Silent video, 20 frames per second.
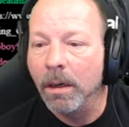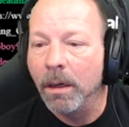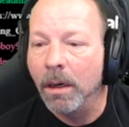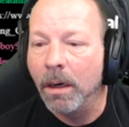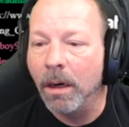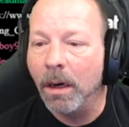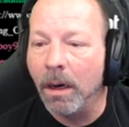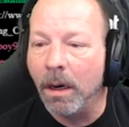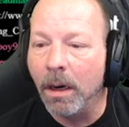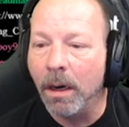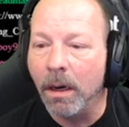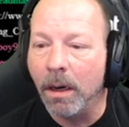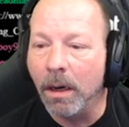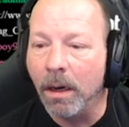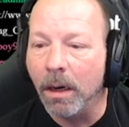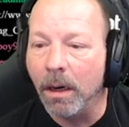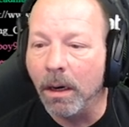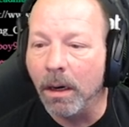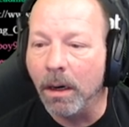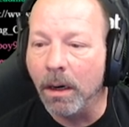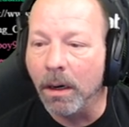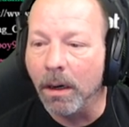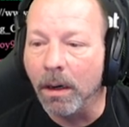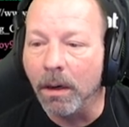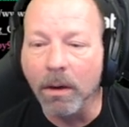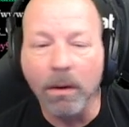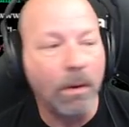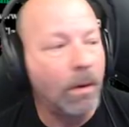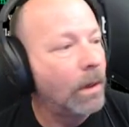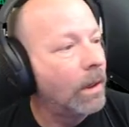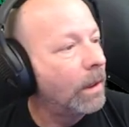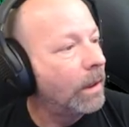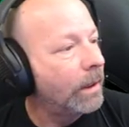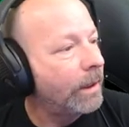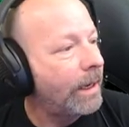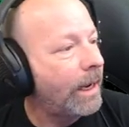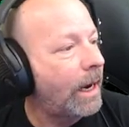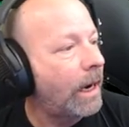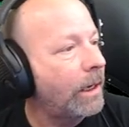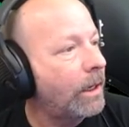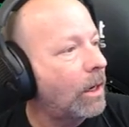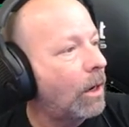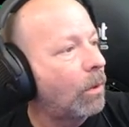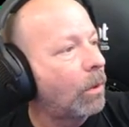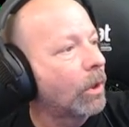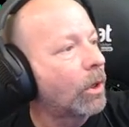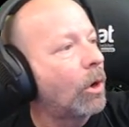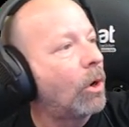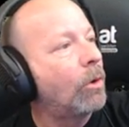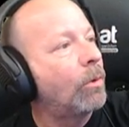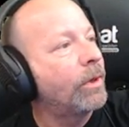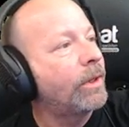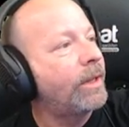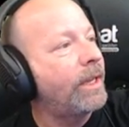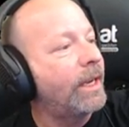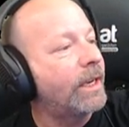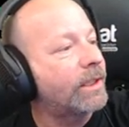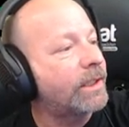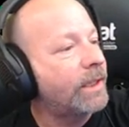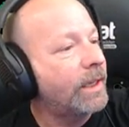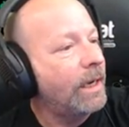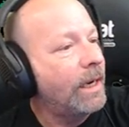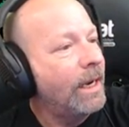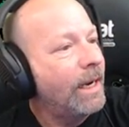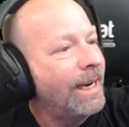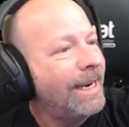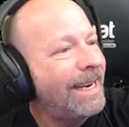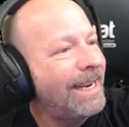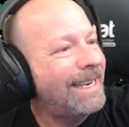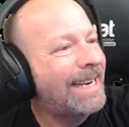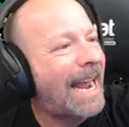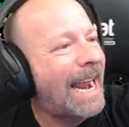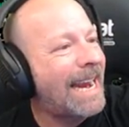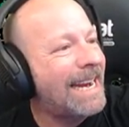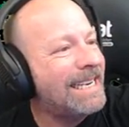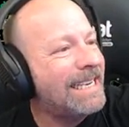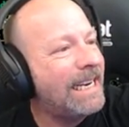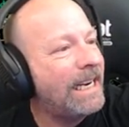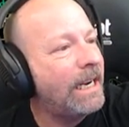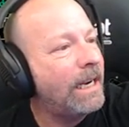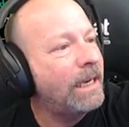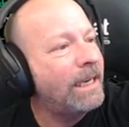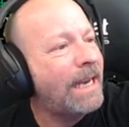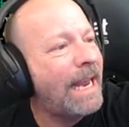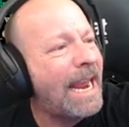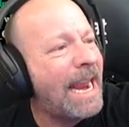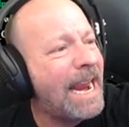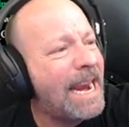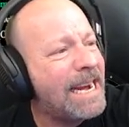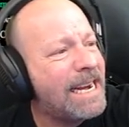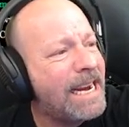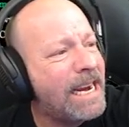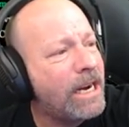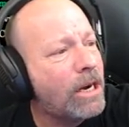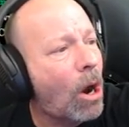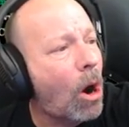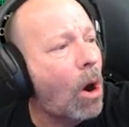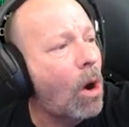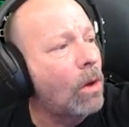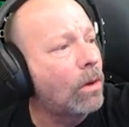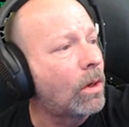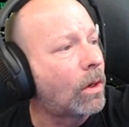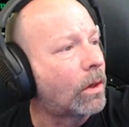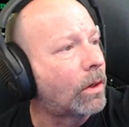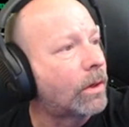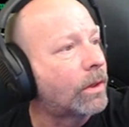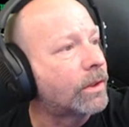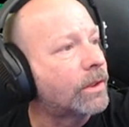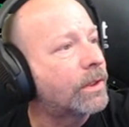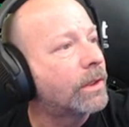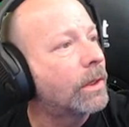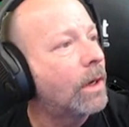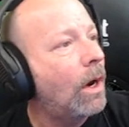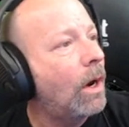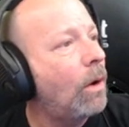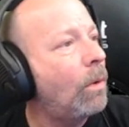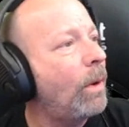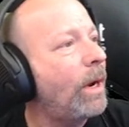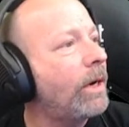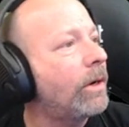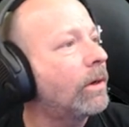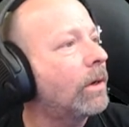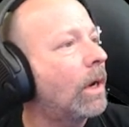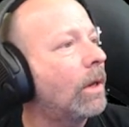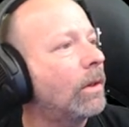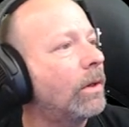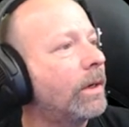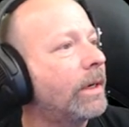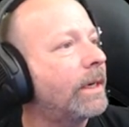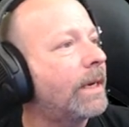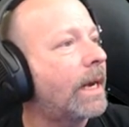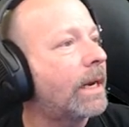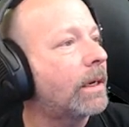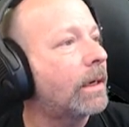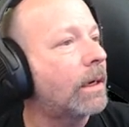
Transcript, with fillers: Oh, yeah, no, we're going with this. 90 $80. Oh, wait, you're not looking at it.